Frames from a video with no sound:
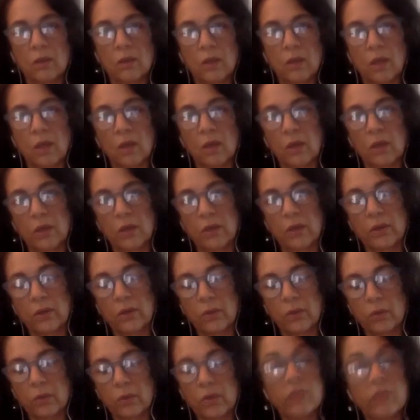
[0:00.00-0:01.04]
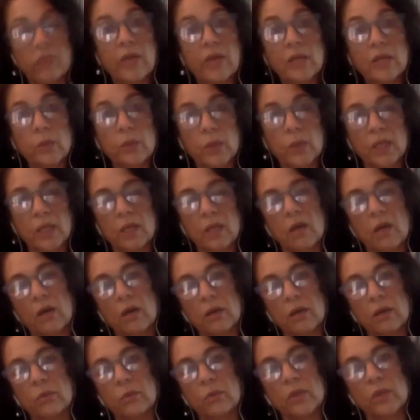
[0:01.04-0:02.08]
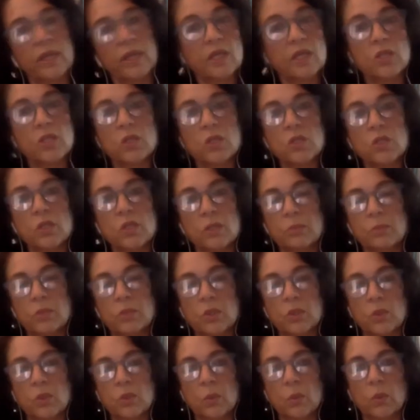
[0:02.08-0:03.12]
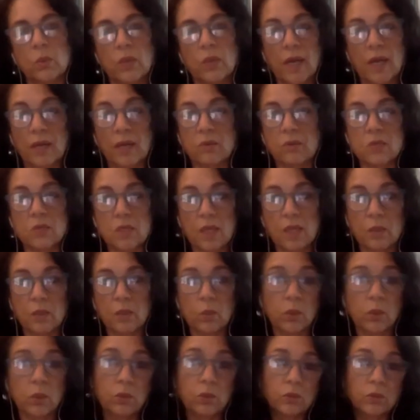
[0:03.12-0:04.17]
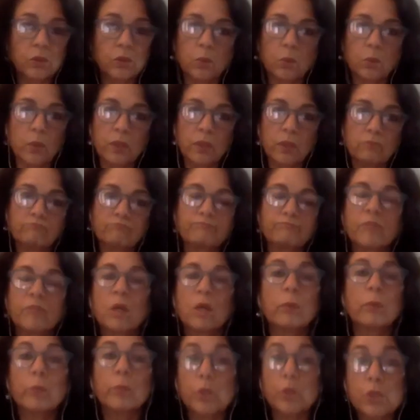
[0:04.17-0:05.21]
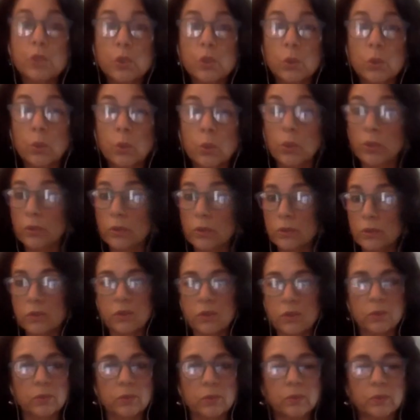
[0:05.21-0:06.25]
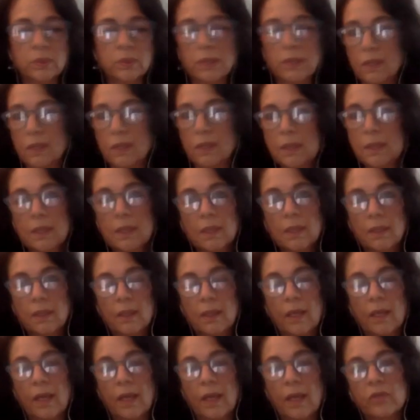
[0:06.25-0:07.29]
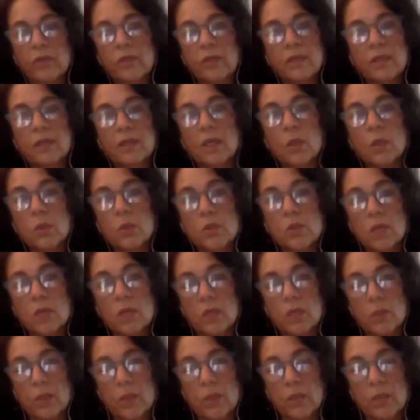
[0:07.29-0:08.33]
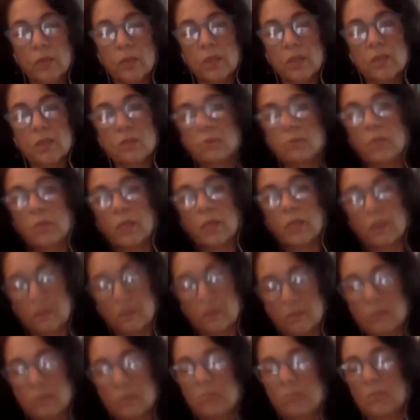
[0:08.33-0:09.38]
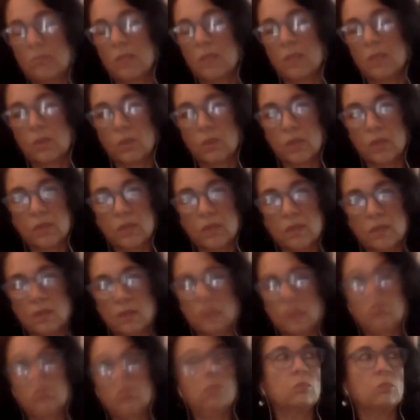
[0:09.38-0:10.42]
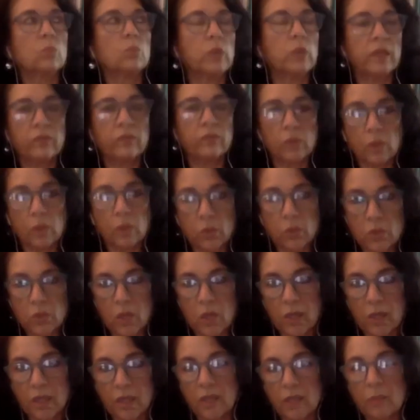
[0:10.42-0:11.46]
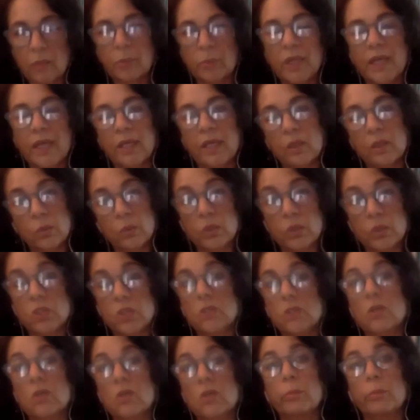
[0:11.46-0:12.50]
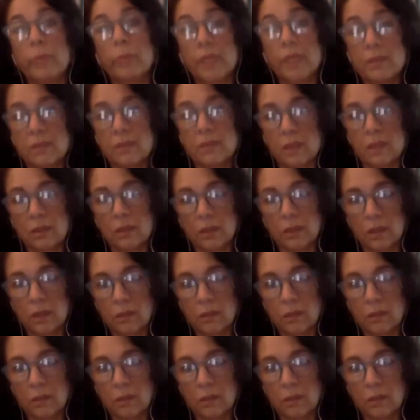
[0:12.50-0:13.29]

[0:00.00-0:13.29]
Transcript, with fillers: our reevaluate our relationship to the outside world, to what commercial world, to everything that mm-hmm. goes on around us. Well, like Tonya said, to whatever goes on in the planet, which is our basically